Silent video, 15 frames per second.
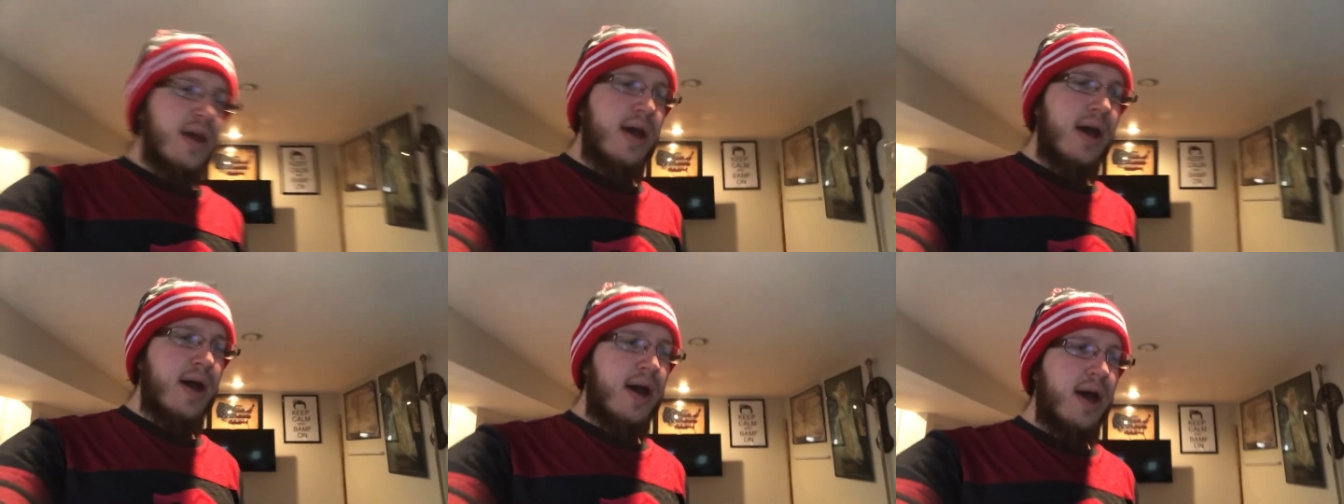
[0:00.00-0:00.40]

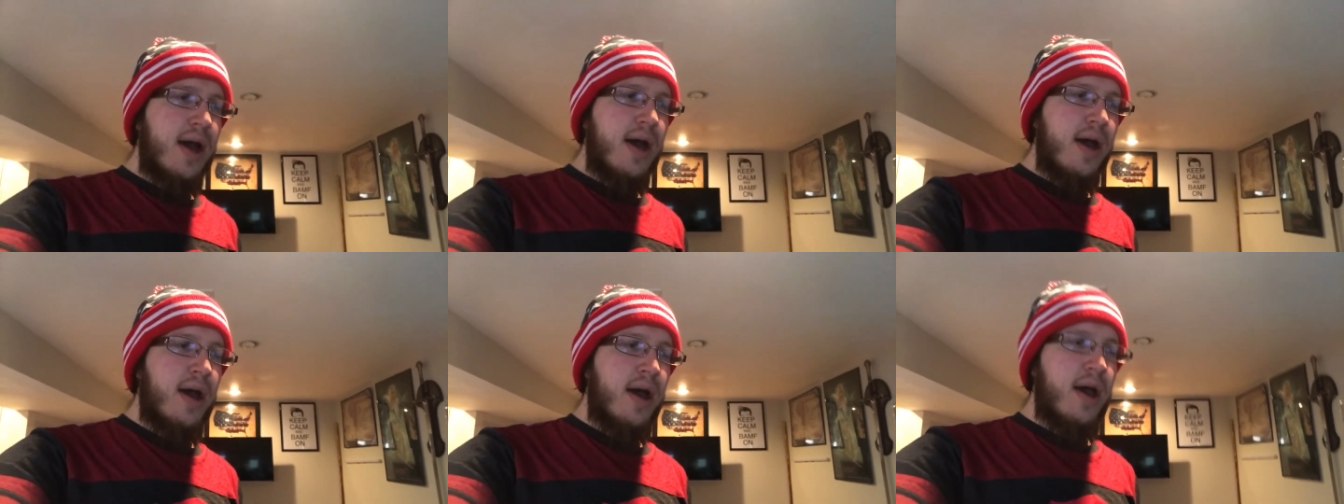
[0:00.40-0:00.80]

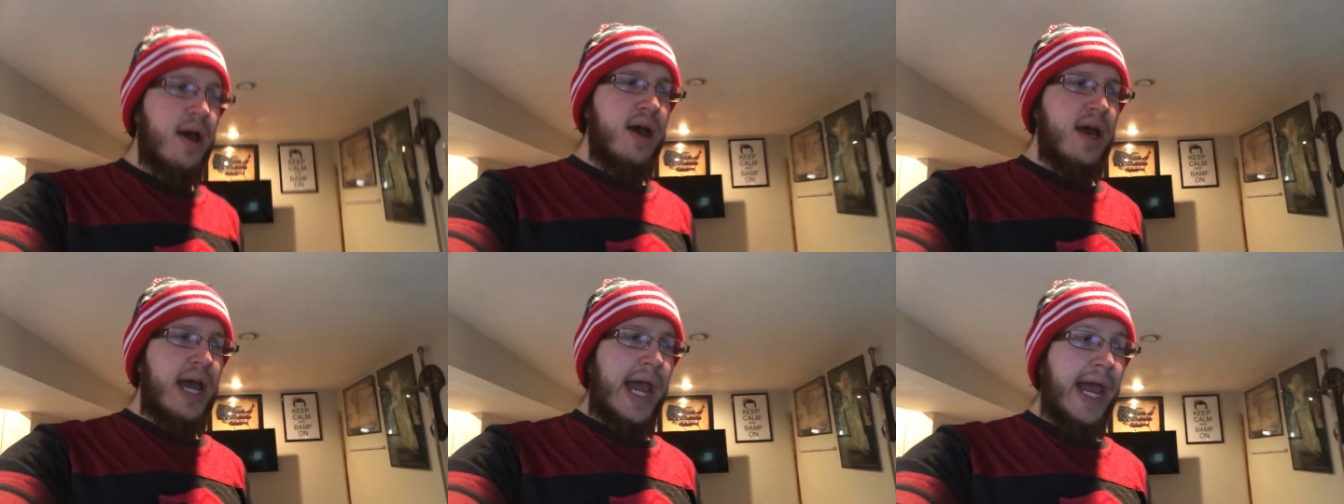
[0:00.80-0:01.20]

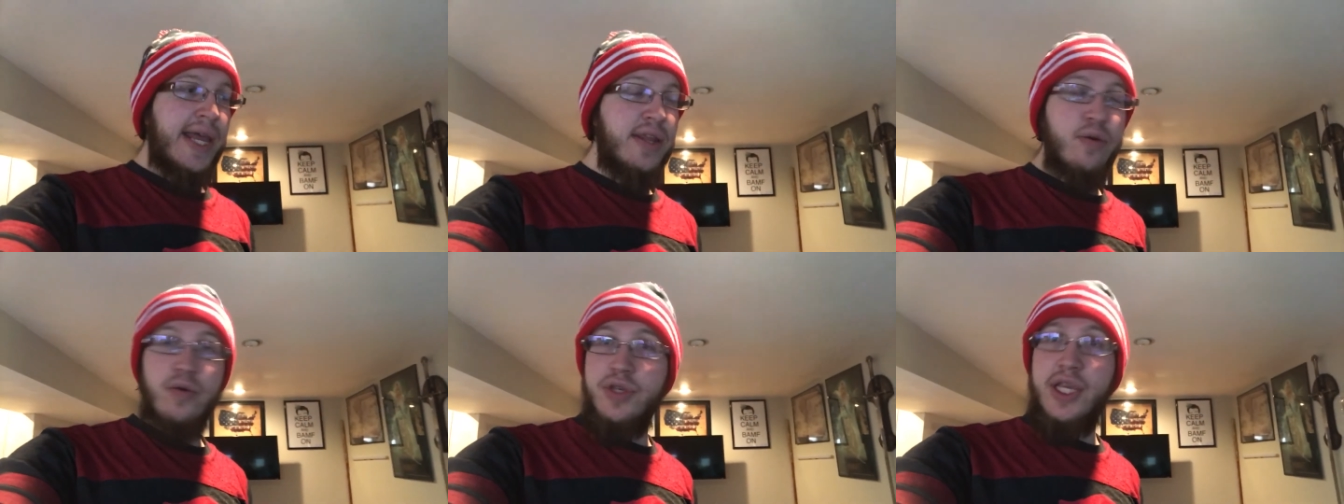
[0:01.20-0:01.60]
Uh,
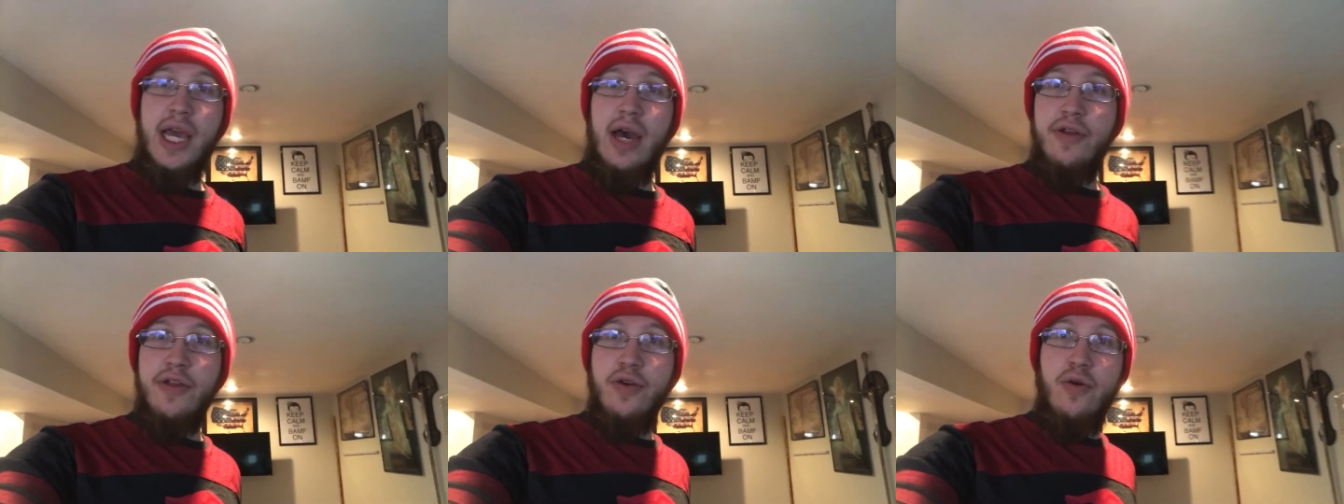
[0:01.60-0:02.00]
and then we'll see
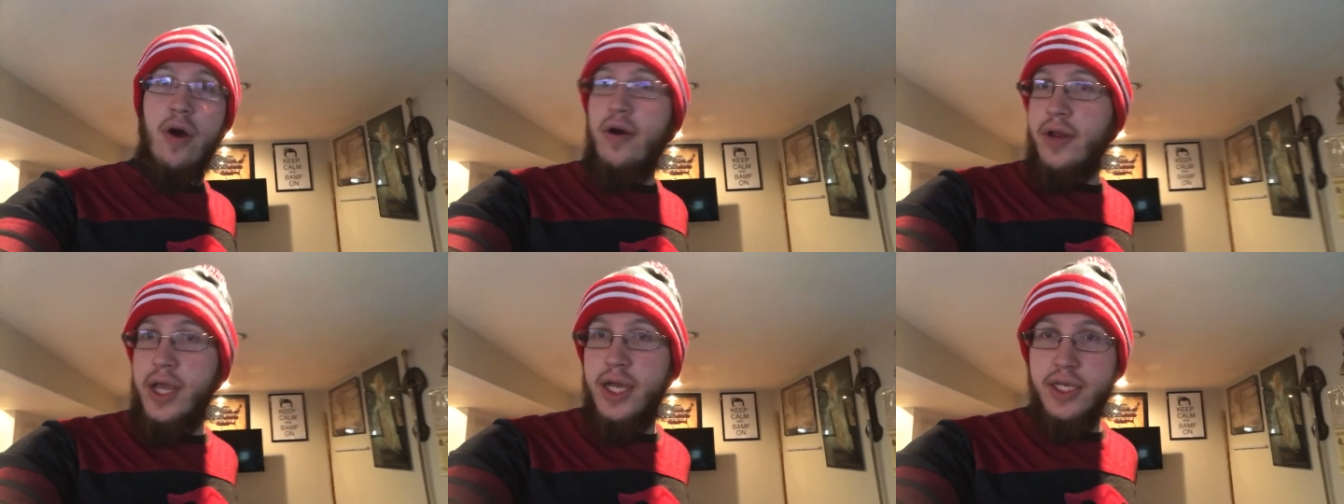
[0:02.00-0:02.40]
how the quality